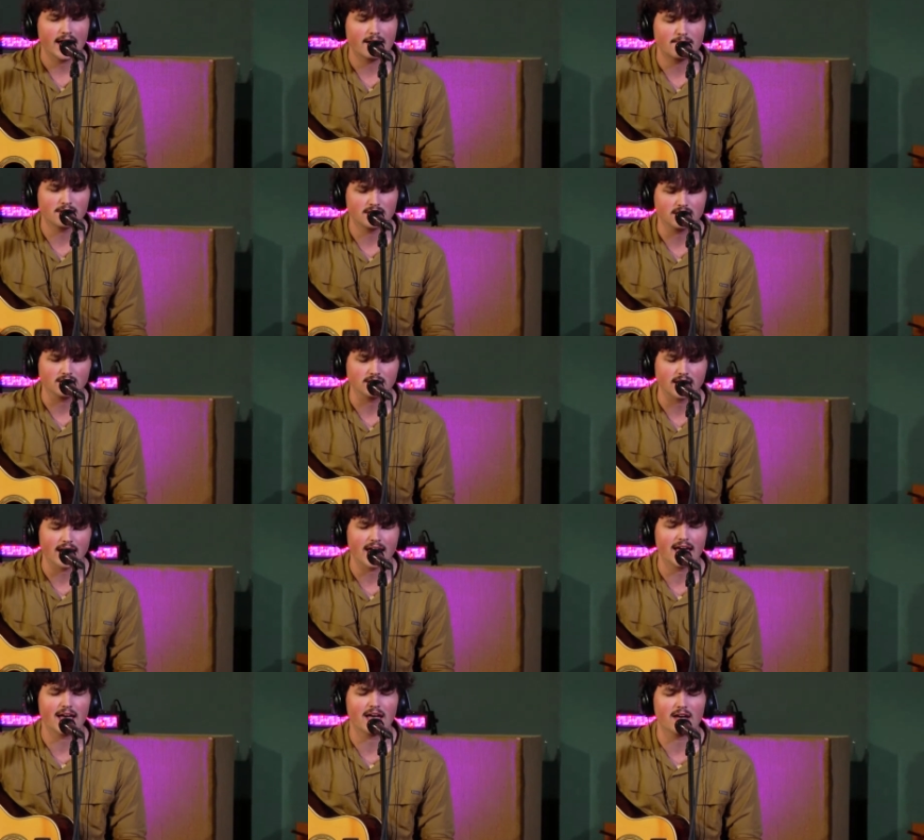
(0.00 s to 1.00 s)
I've been
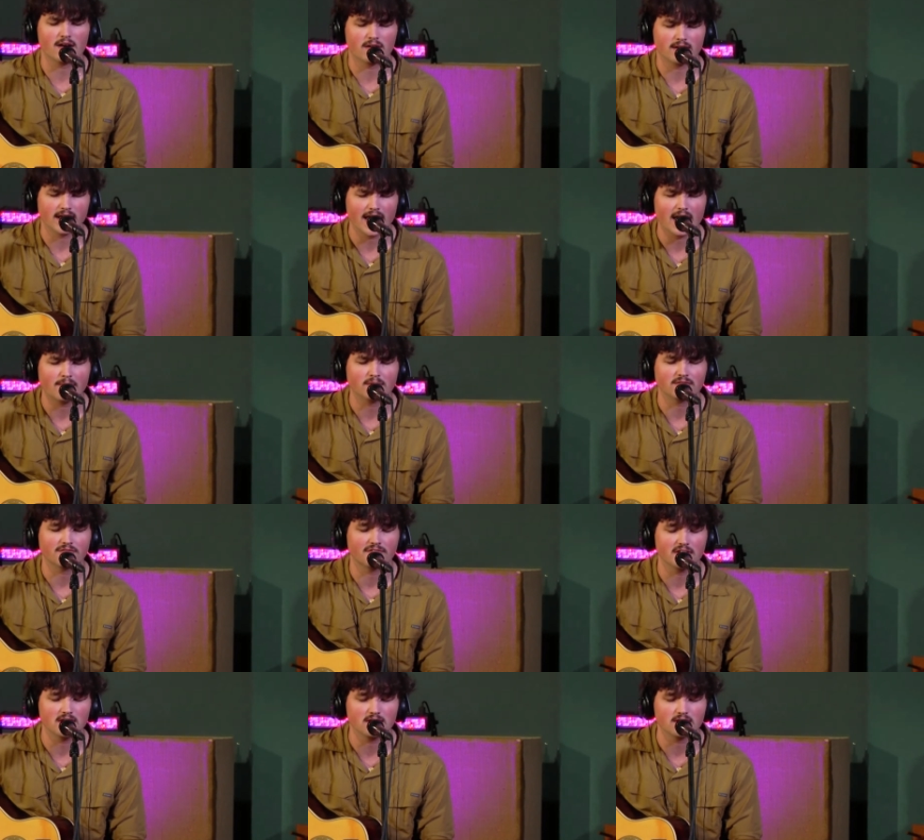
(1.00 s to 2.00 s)
down, I've been
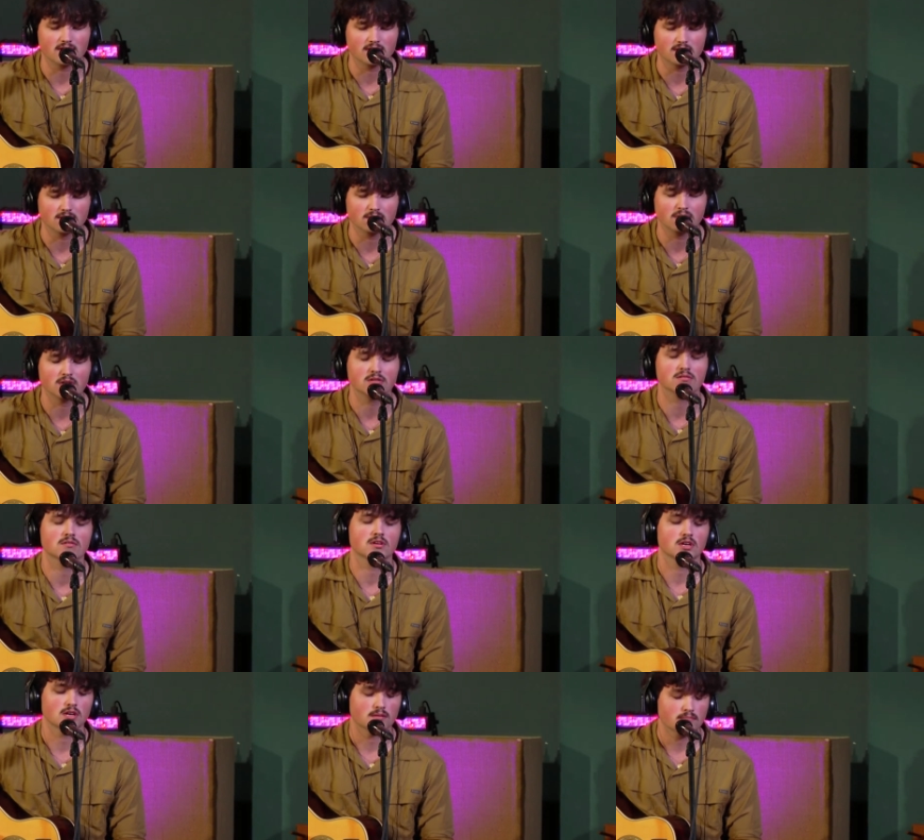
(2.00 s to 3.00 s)
feeling blue.
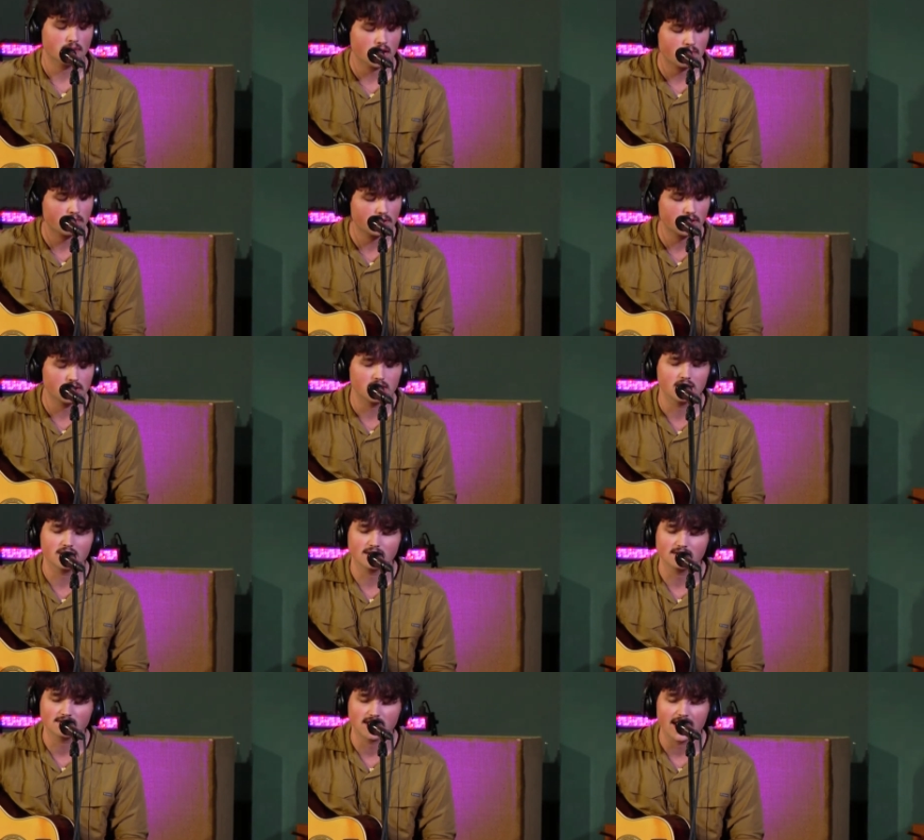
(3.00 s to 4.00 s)
My
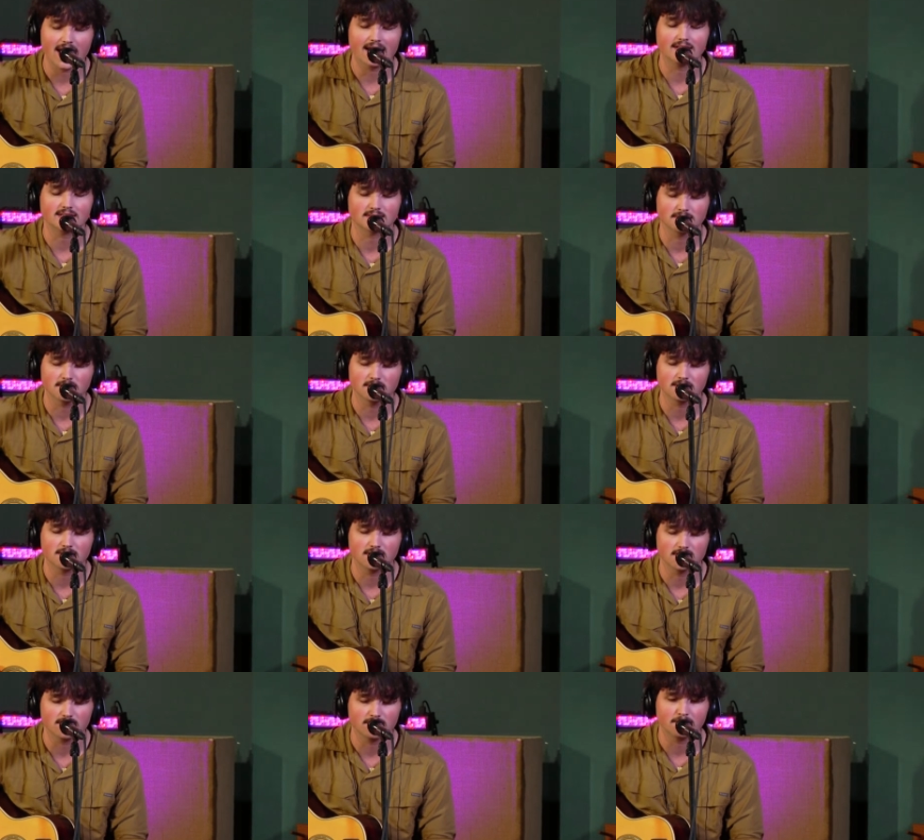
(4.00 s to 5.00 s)
buddy's got a
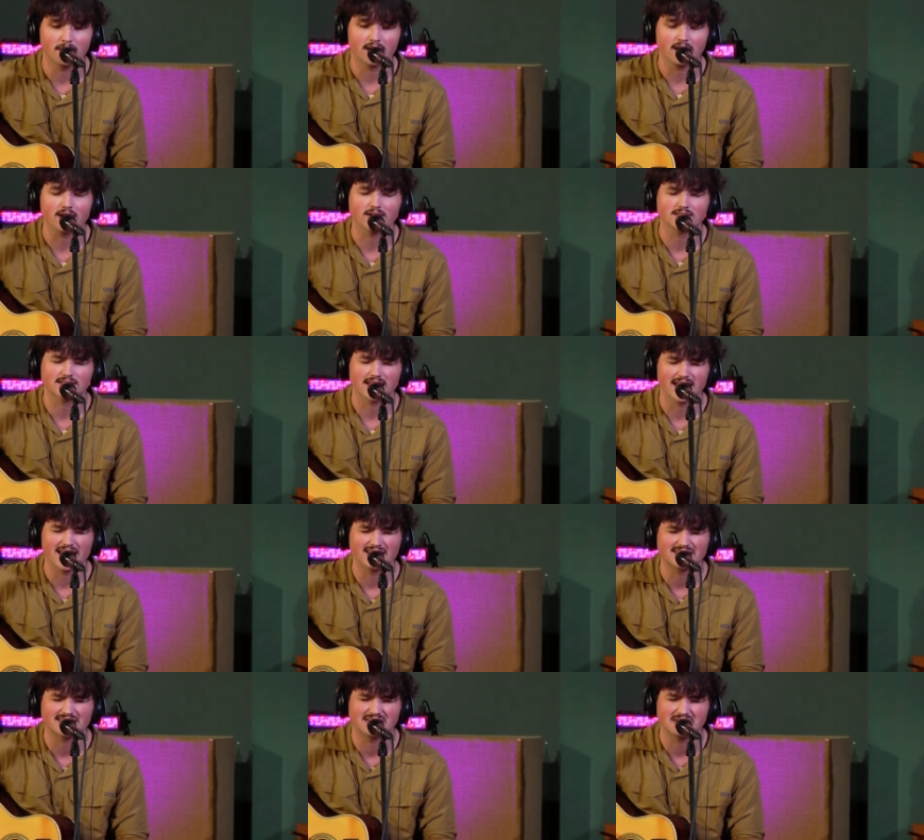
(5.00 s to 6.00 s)
Smokey the Bear
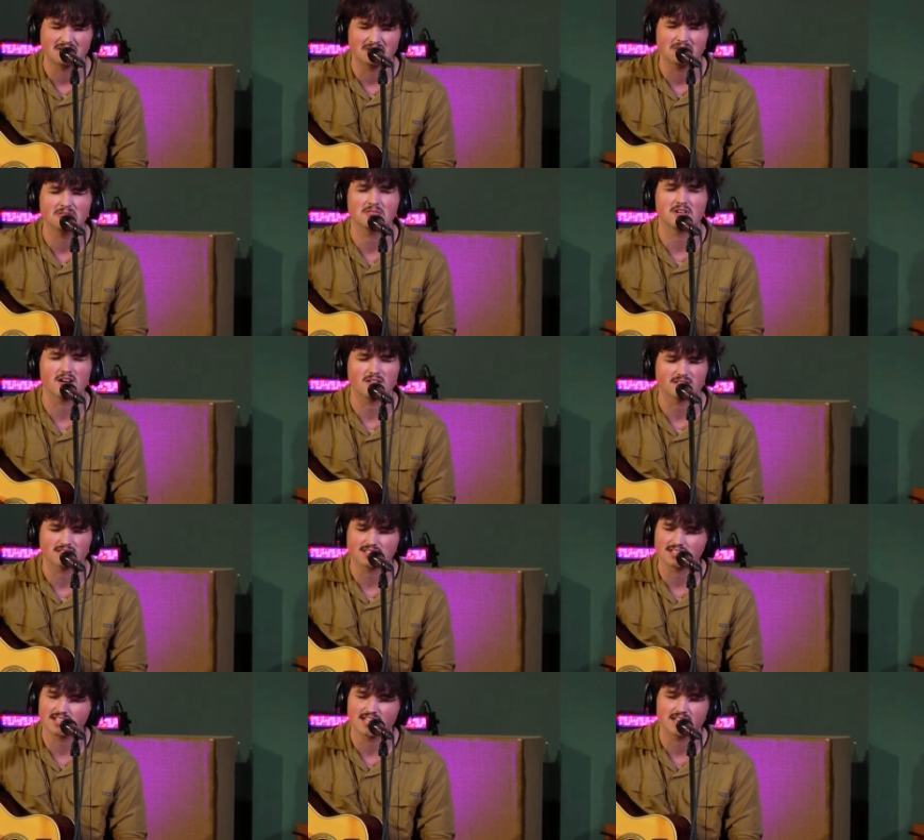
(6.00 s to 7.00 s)
tattoo on
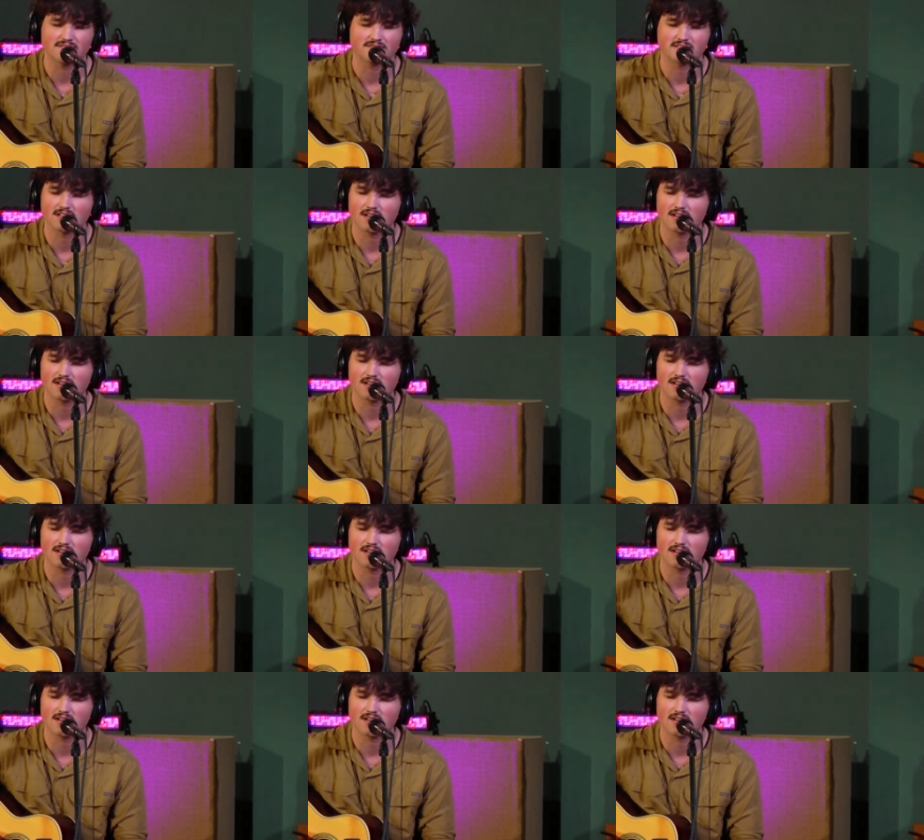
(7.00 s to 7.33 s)
his left